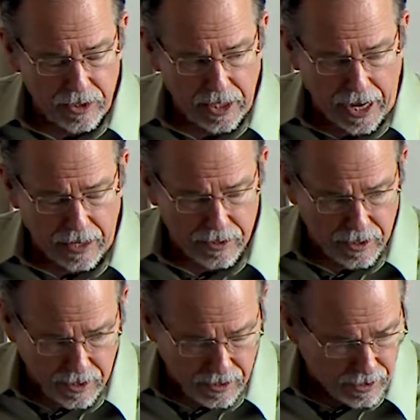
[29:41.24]

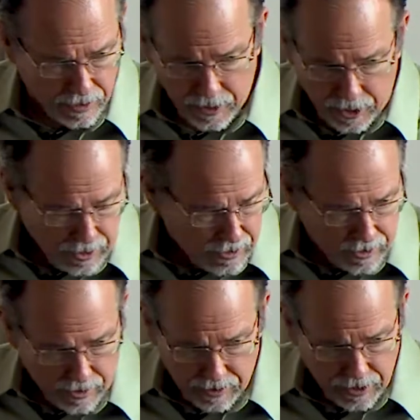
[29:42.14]
the
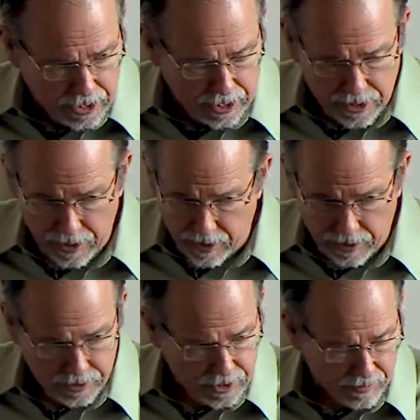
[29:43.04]

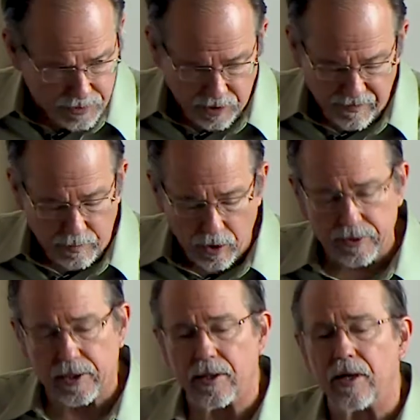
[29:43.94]
details, the
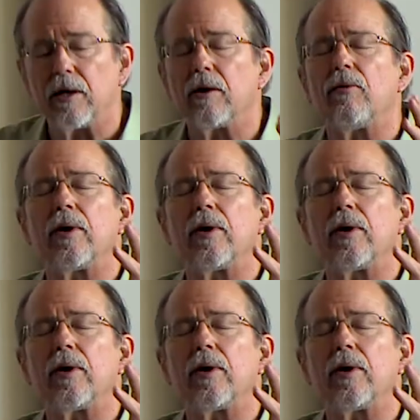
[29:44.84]
observables, and then you go